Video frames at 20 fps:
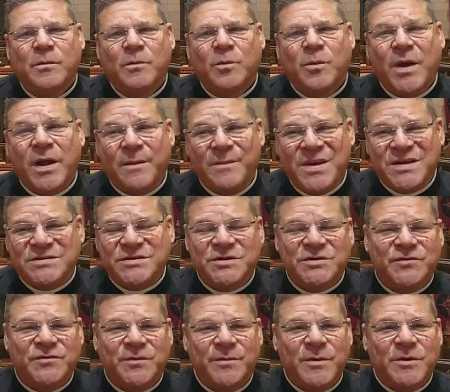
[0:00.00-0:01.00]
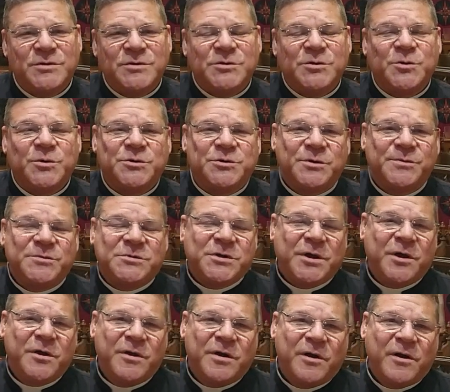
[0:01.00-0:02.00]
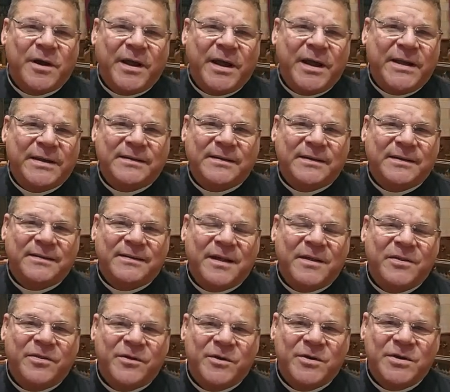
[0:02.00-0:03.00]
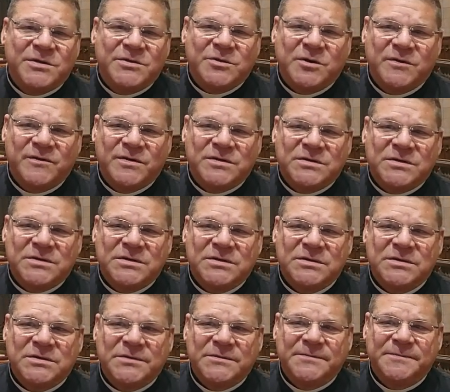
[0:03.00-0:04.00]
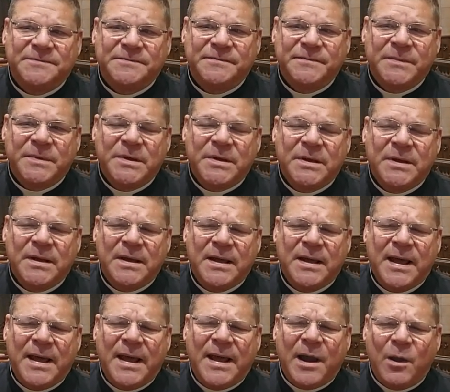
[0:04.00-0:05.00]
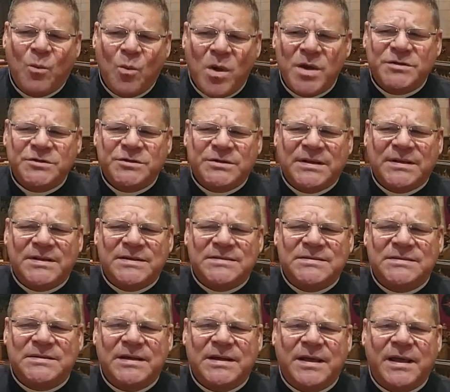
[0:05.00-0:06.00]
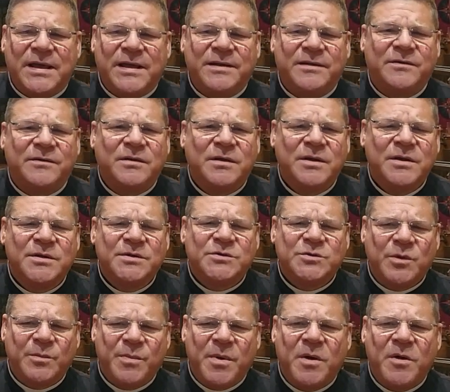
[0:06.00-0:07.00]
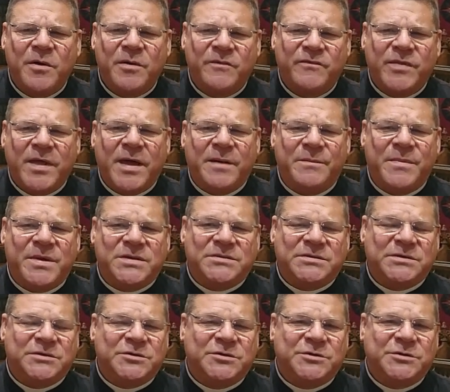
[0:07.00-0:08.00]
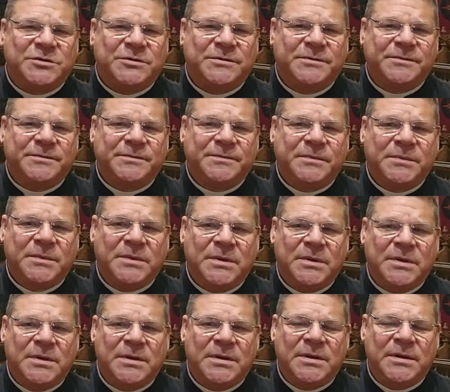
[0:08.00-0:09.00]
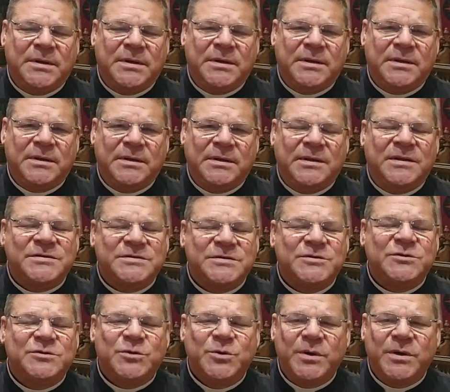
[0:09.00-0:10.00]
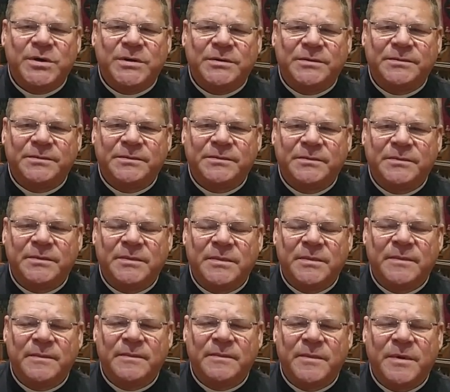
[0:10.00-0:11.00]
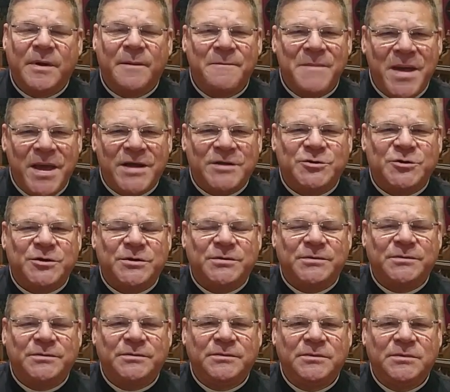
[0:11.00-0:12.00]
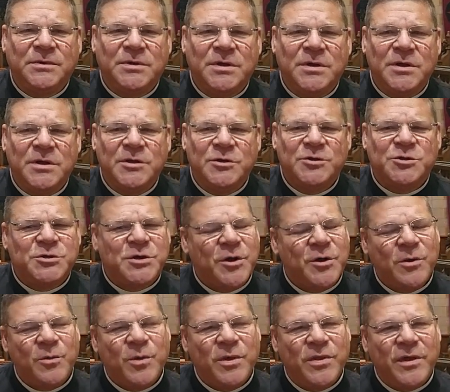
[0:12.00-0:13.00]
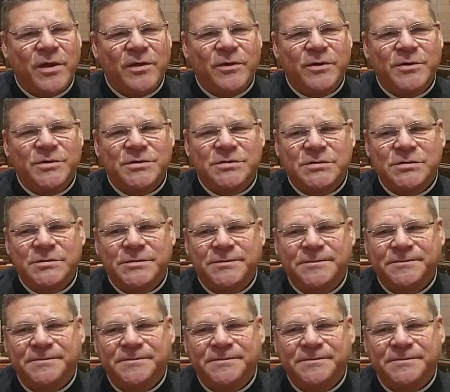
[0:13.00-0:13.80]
We had a message from our stewardship chair at our 8 and 10:30 services. And I want you to listen again to a part of that message. Listen to it, imagine, share it with others.